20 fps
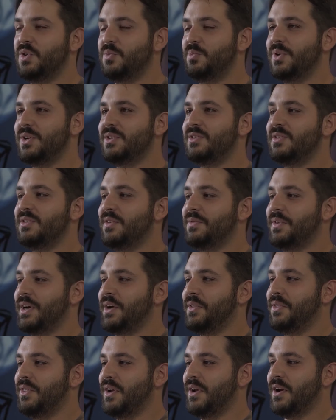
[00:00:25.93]
when you put stuff
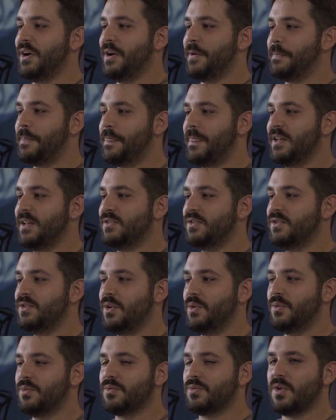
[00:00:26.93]
out there it's
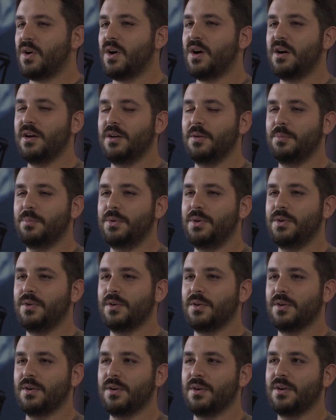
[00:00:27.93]
so raw and
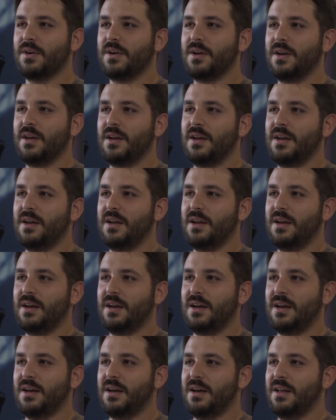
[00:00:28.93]
pure
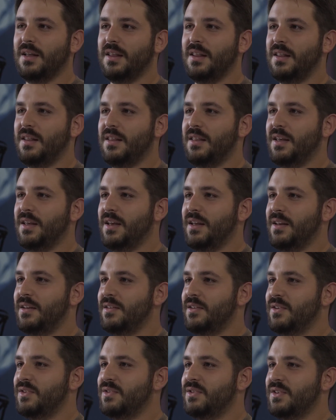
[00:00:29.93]
uh, that
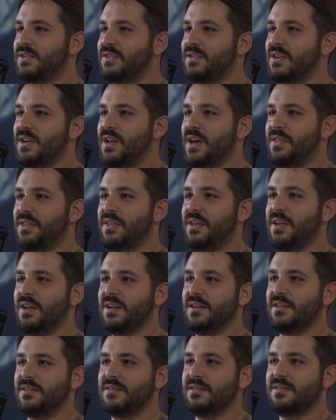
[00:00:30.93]
there's just
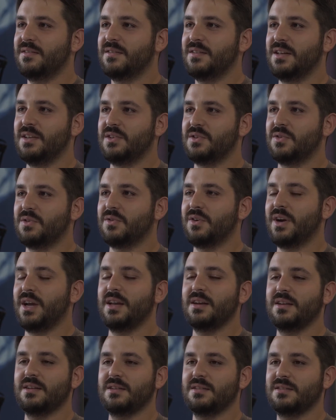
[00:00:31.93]
nothing as
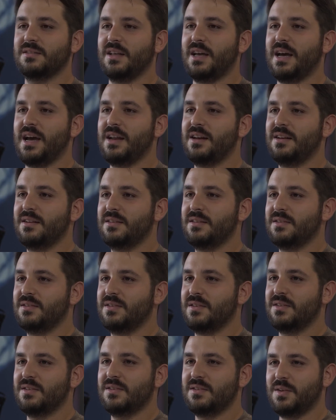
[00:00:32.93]
great as that.
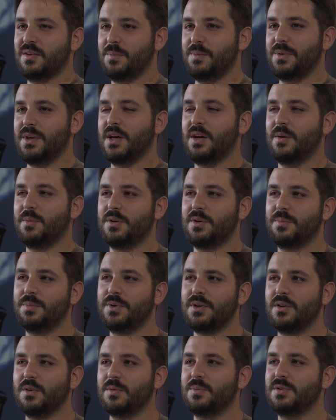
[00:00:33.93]
To, to be able to
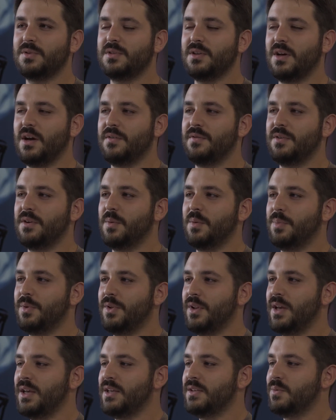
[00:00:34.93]
put your stuff in a
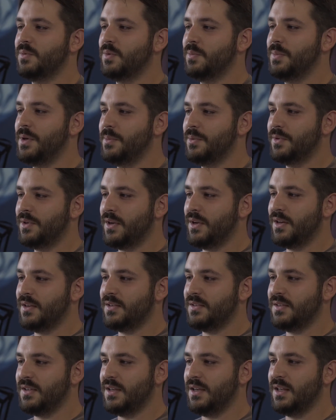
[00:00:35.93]
place where people are going
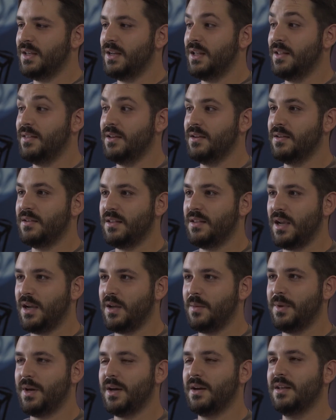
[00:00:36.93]
to see it and then
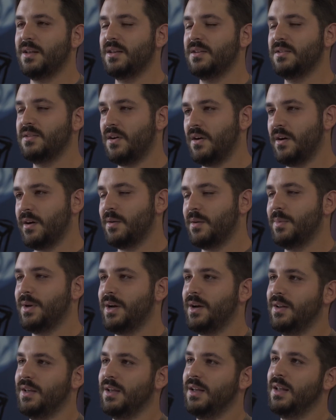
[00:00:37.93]
think about it and talk
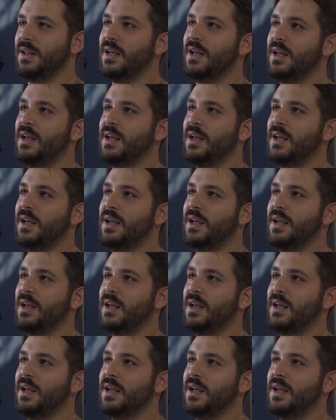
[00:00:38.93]
about it.